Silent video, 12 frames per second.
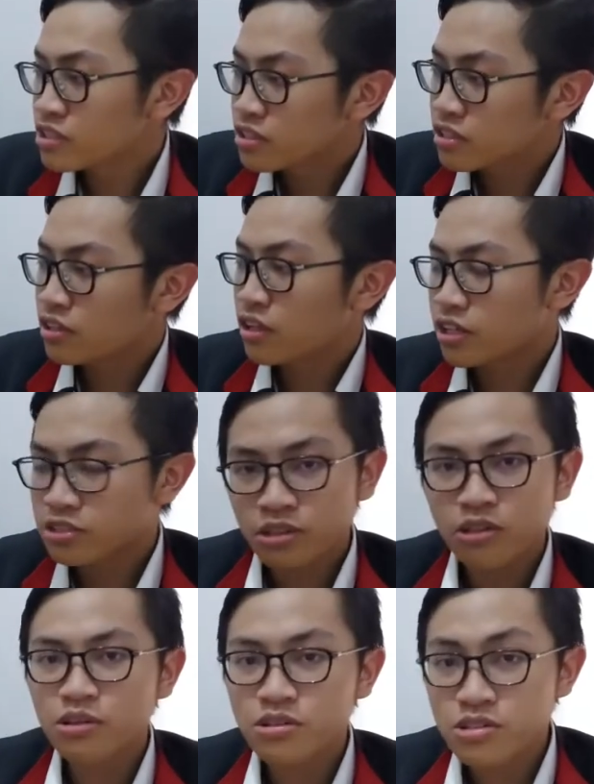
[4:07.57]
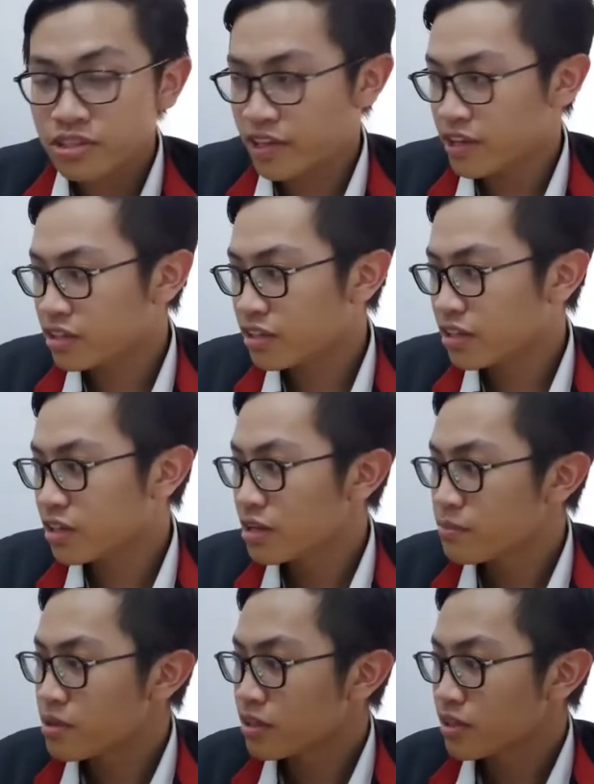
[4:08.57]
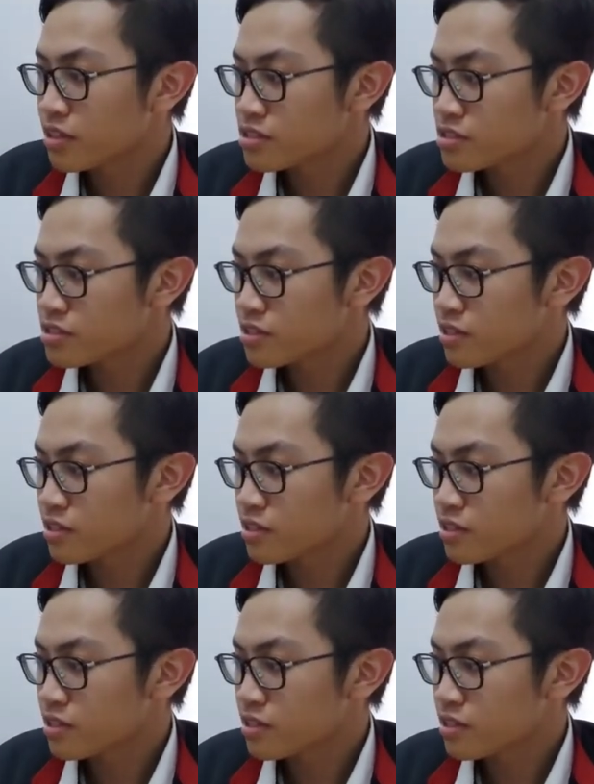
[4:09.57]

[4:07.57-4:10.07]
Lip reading: is also Logitech, but it's